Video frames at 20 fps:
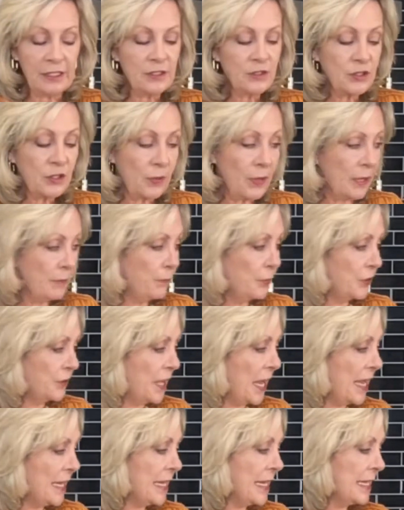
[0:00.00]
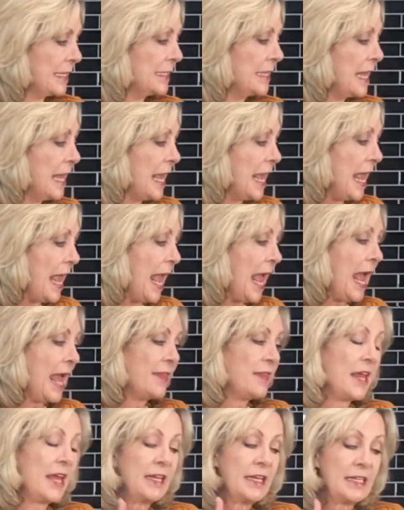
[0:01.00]
So I put that in, and
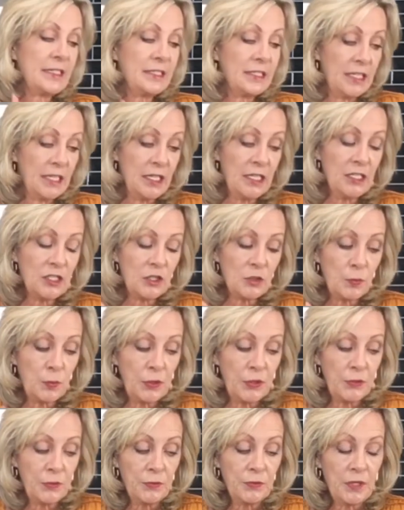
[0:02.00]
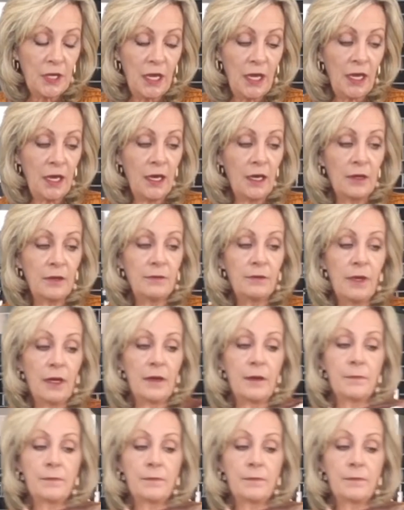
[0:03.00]
then a teaspoon of,